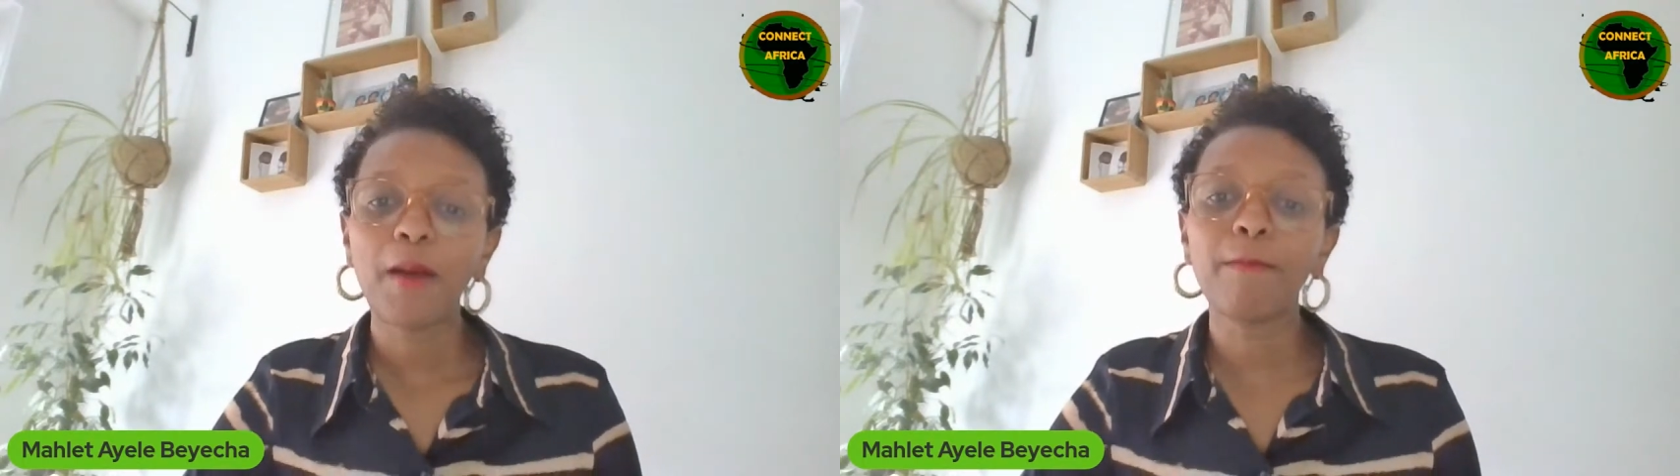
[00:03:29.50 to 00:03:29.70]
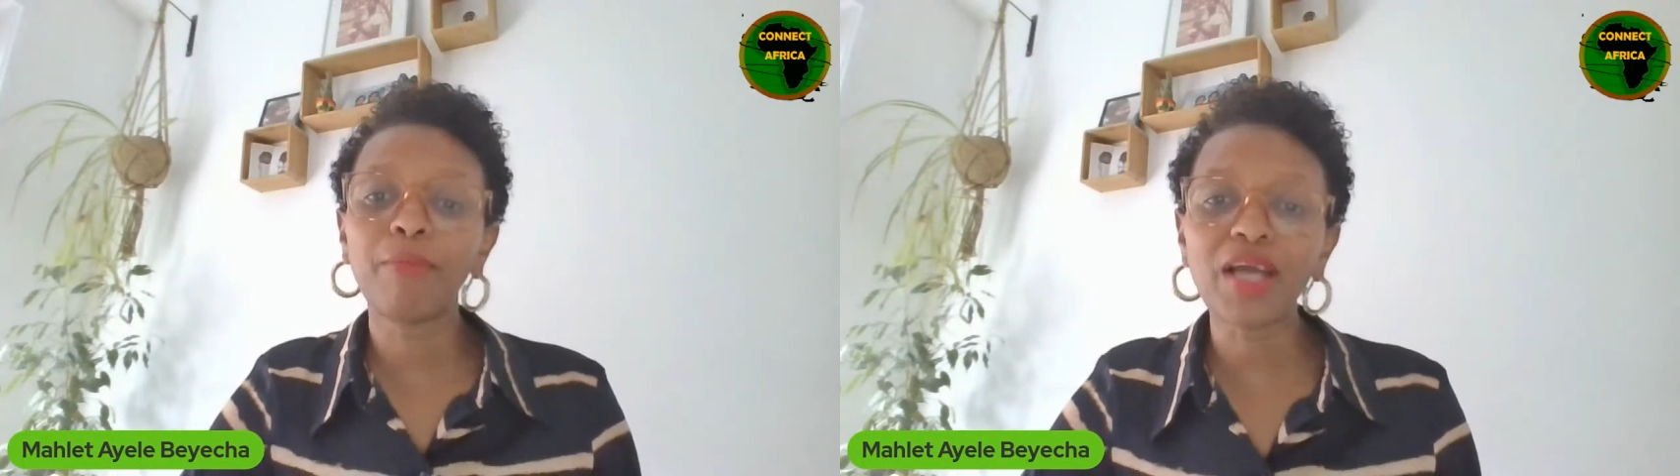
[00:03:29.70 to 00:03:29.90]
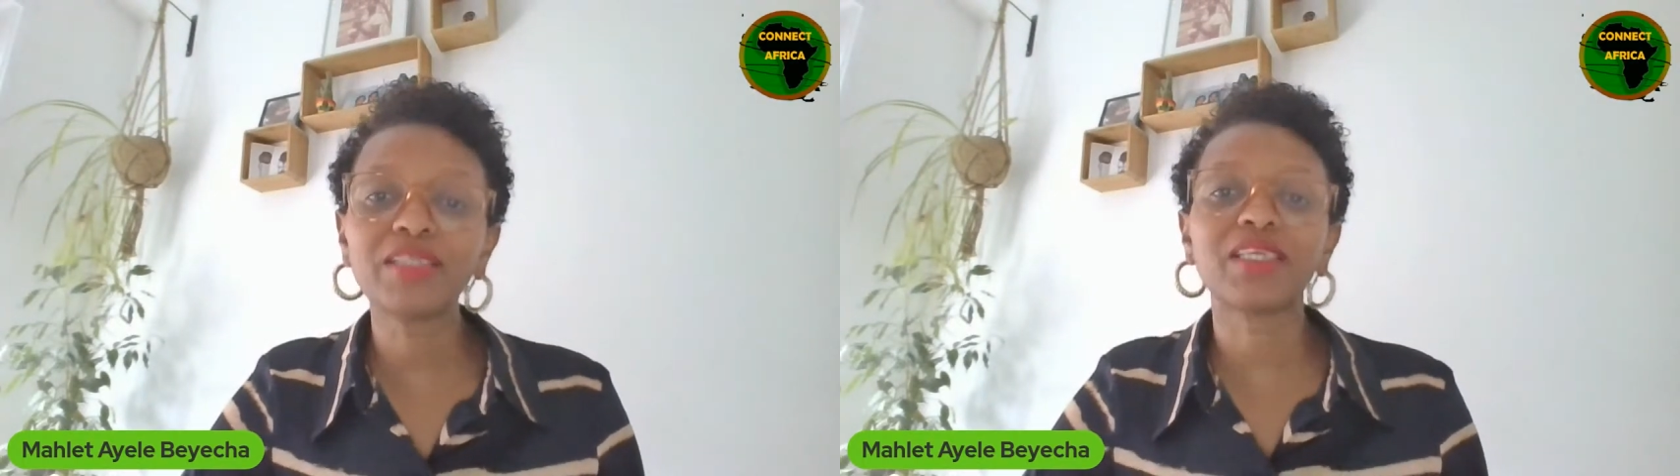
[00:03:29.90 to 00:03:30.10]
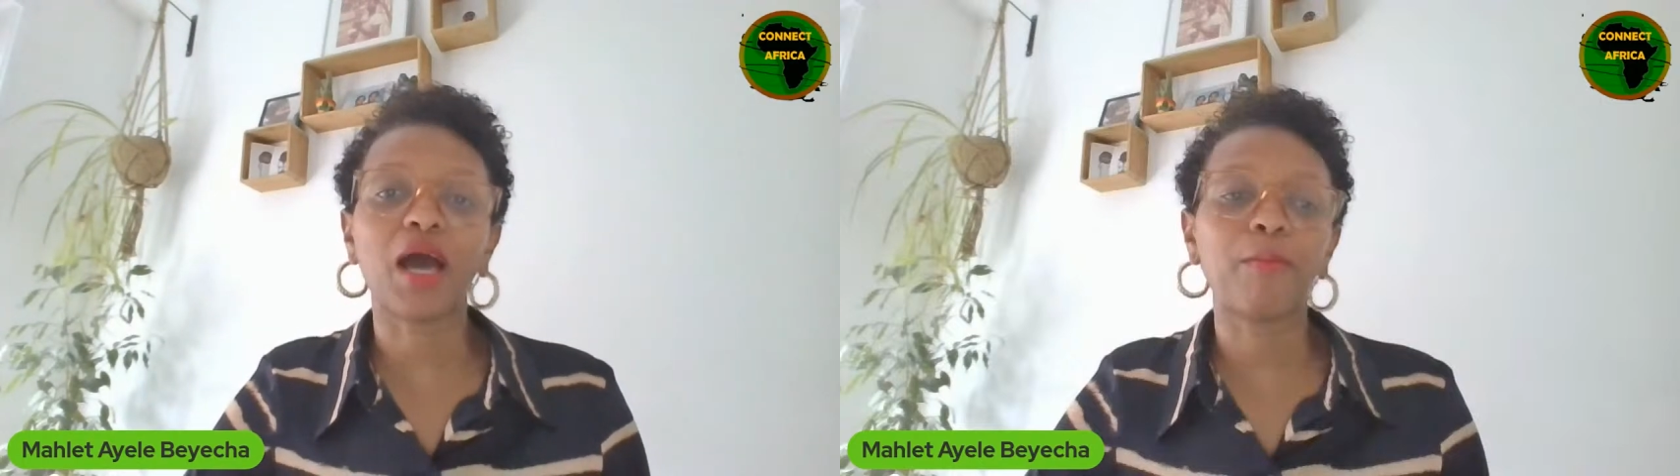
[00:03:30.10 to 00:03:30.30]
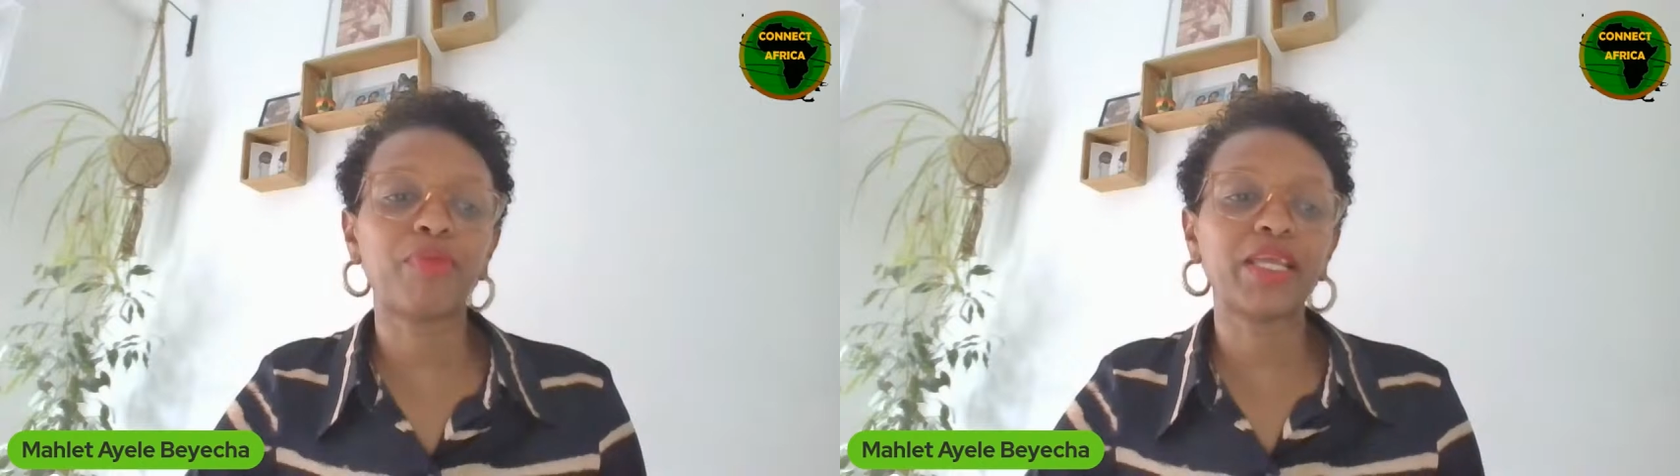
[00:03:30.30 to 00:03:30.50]
by the
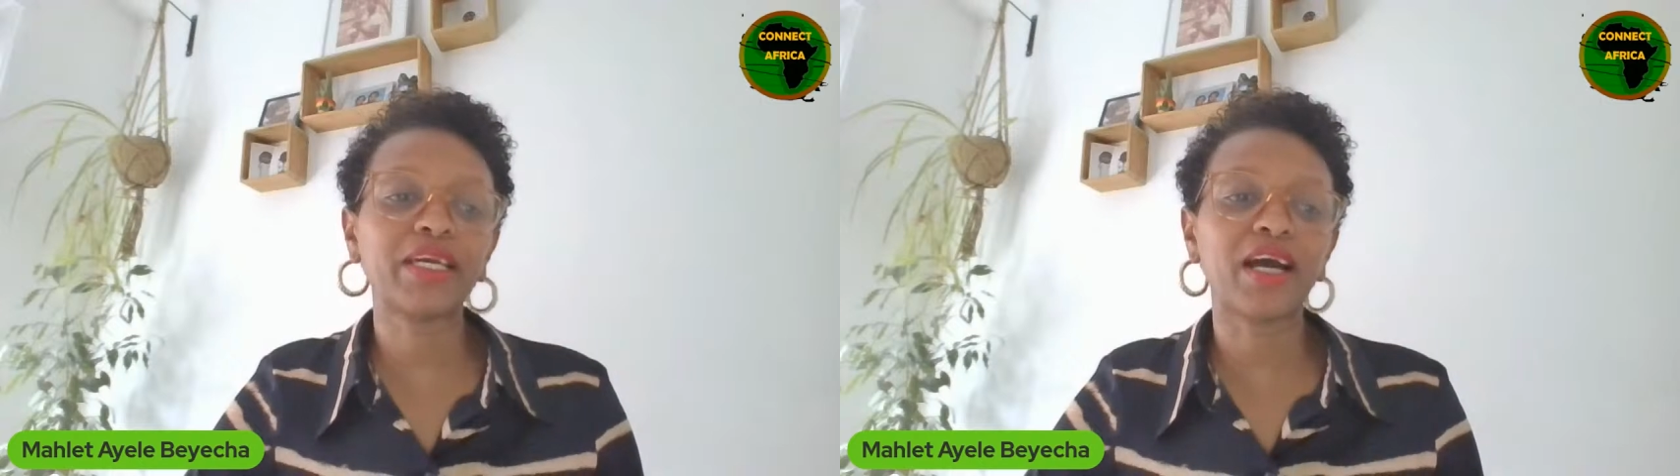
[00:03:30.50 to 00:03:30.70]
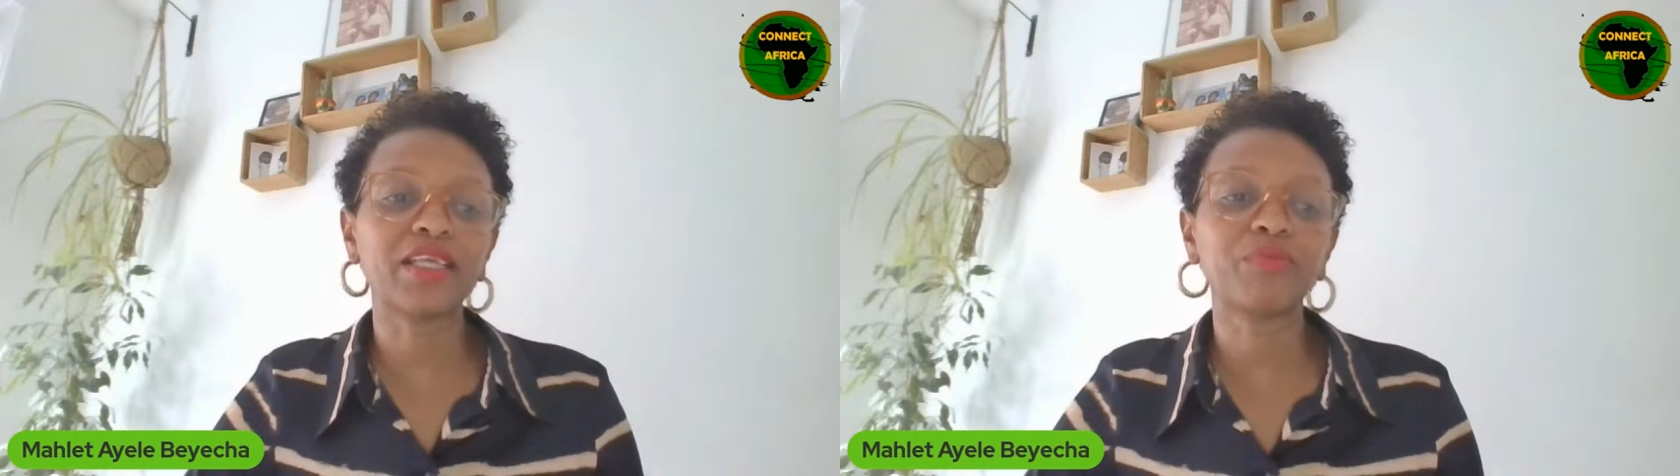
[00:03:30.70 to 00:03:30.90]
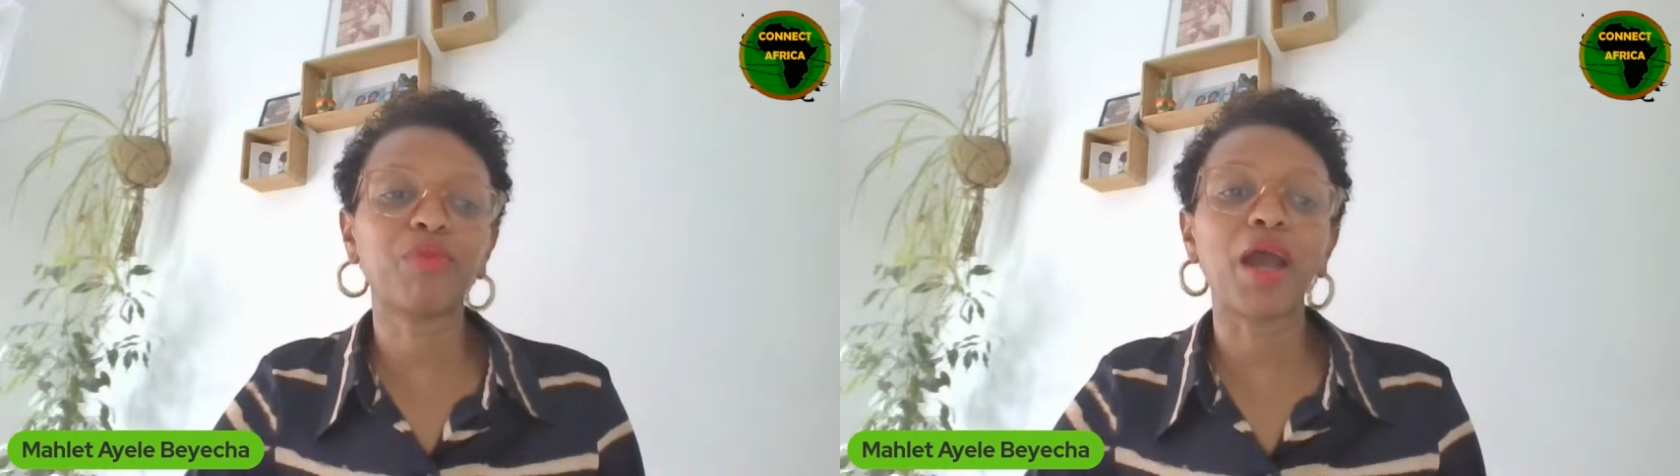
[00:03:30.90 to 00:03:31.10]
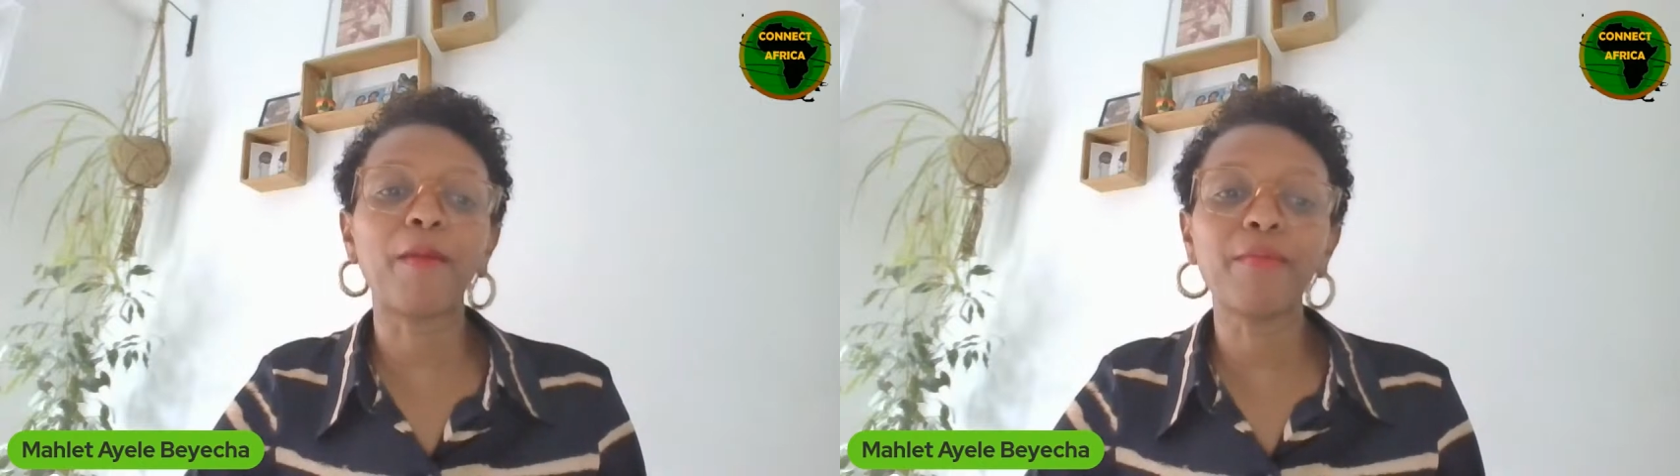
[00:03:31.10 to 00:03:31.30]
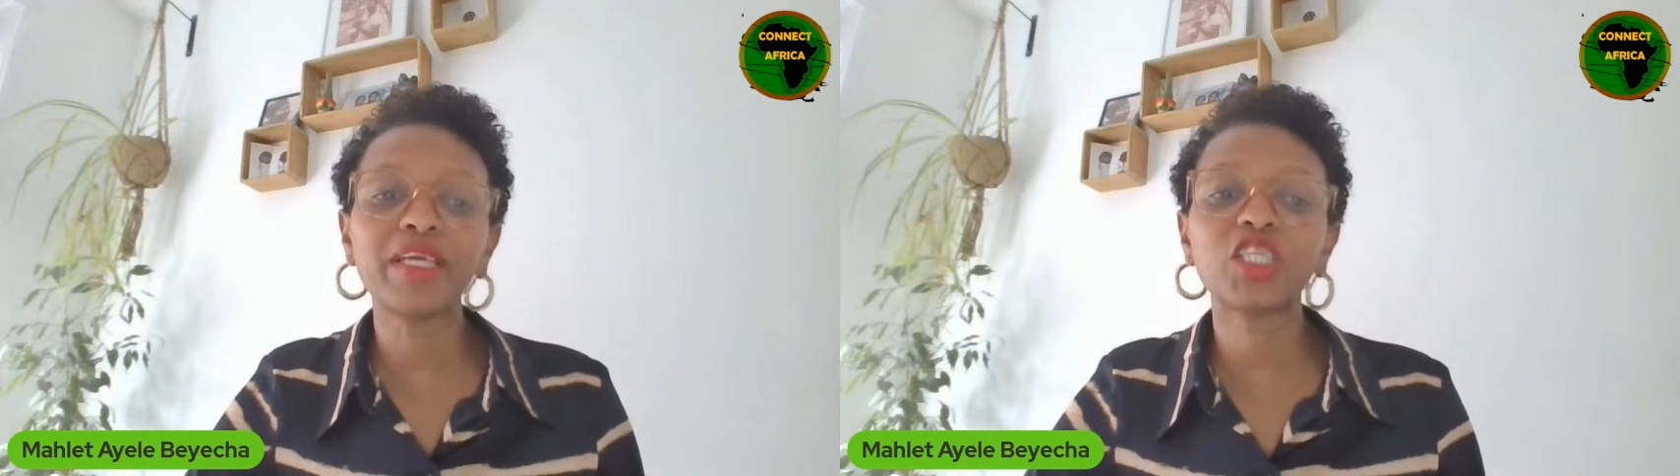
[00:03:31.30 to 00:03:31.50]
applicant by
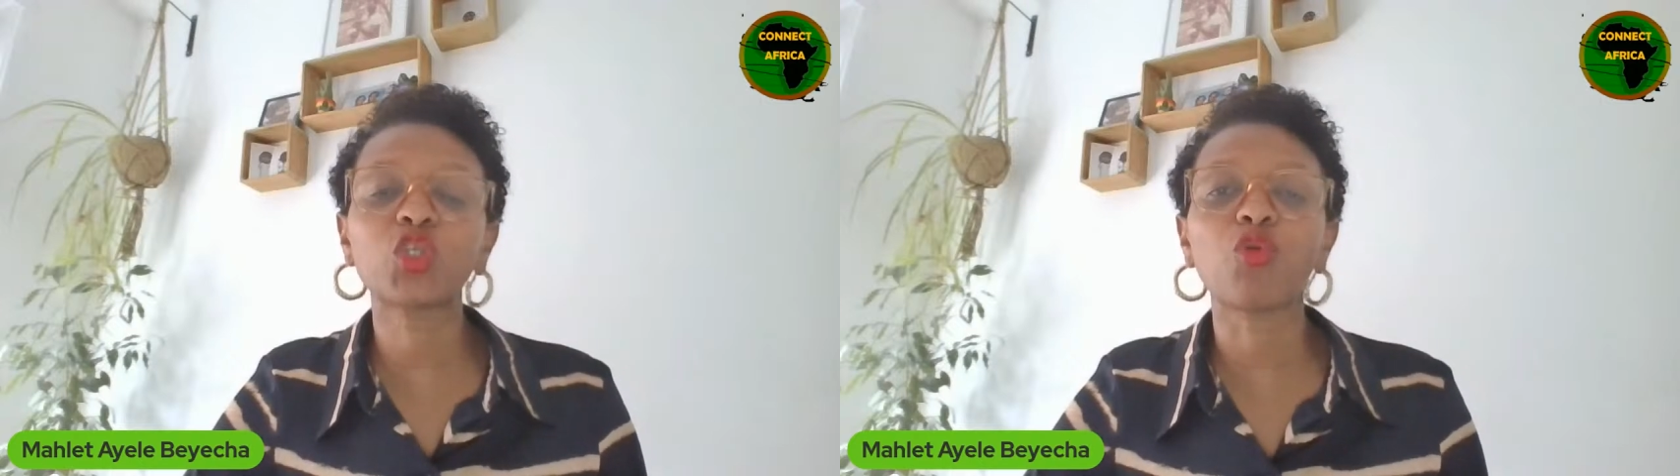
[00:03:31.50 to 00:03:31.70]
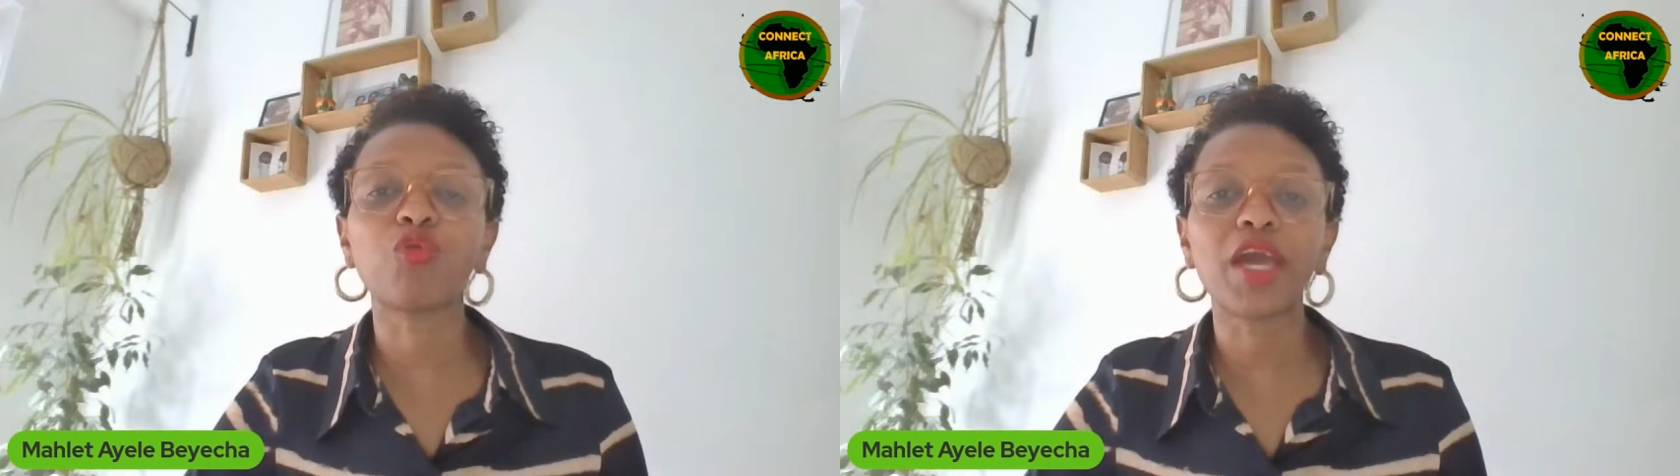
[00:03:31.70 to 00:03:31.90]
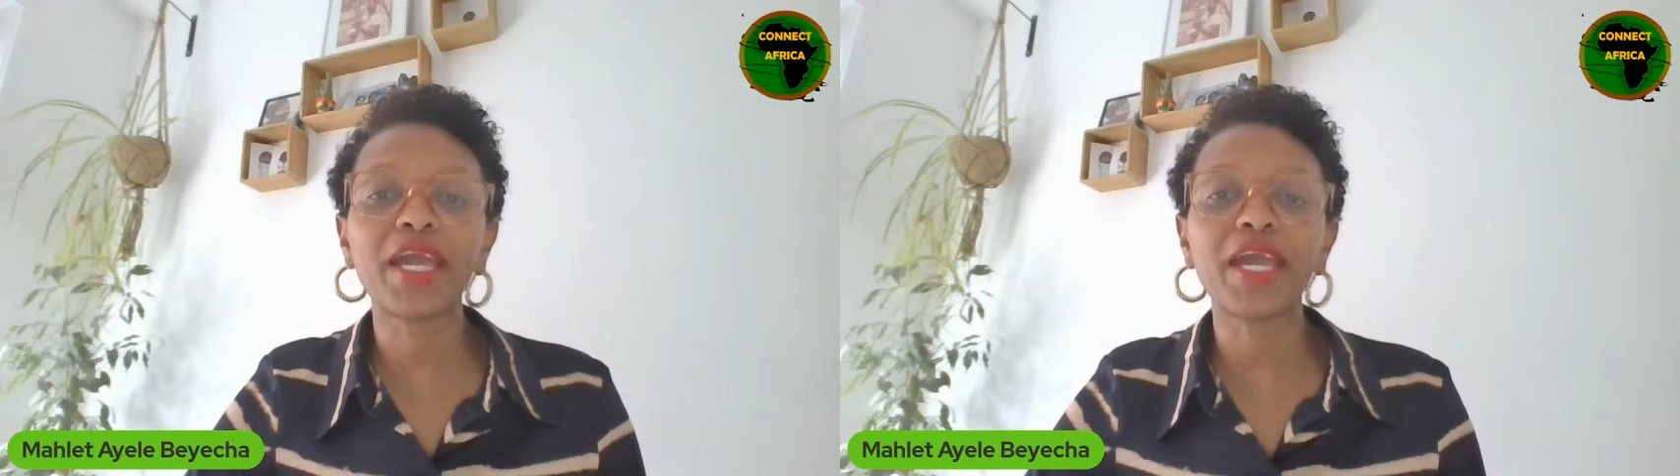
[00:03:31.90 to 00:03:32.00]
means of